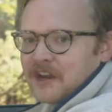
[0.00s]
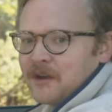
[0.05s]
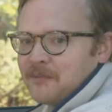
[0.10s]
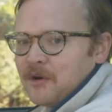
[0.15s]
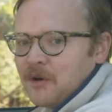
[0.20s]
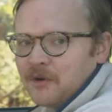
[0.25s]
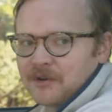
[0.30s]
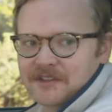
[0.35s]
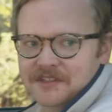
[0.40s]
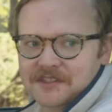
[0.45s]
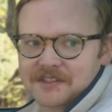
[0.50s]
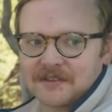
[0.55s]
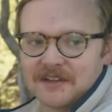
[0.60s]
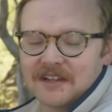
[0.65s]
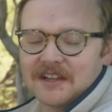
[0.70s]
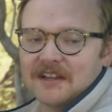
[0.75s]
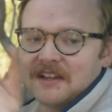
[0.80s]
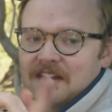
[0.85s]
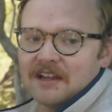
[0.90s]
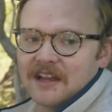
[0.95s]
cup holders.
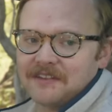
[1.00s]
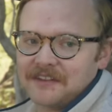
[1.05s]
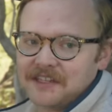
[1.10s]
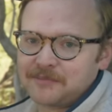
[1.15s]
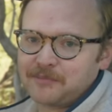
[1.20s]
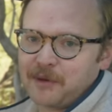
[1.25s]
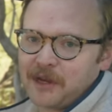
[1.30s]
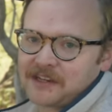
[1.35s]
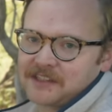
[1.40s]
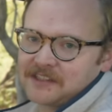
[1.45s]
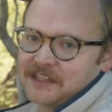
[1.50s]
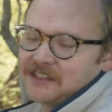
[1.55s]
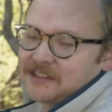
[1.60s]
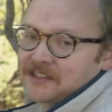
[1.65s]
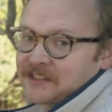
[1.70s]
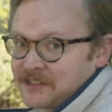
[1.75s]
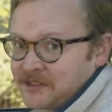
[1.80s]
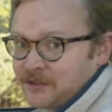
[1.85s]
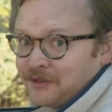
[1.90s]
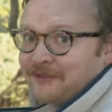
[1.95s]
And these back seats
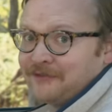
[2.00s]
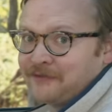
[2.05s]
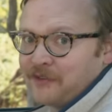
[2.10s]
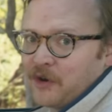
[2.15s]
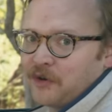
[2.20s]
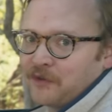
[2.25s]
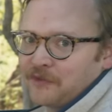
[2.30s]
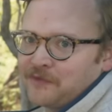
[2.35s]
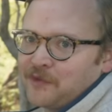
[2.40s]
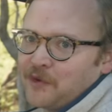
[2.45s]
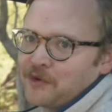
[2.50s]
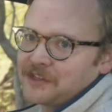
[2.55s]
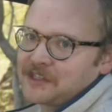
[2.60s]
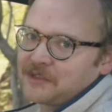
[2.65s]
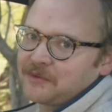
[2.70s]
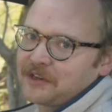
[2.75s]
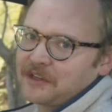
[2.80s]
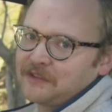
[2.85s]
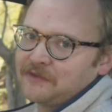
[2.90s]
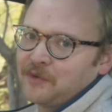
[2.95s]
still fold forty
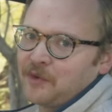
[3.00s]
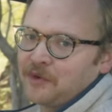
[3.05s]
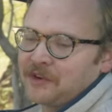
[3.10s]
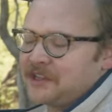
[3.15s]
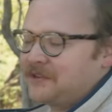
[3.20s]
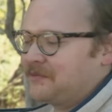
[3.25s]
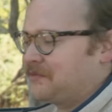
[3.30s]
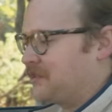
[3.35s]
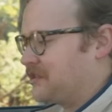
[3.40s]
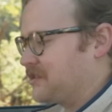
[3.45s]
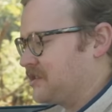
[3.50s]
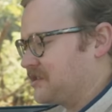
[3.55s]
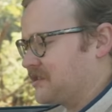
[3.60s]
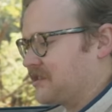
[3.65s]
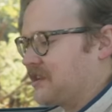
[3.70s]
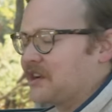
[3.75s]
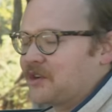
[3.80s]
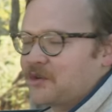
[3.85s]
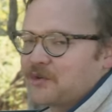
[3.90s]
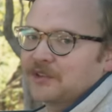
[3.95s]
twenty forty, which is
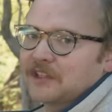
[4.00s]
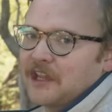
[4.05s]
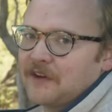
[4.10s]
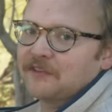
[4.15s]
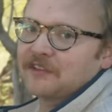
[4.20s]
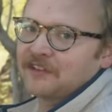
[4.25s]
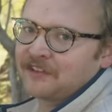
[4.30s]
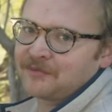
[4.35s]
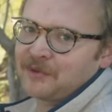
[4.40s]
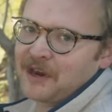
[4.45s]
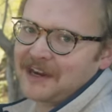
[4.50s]
a good level of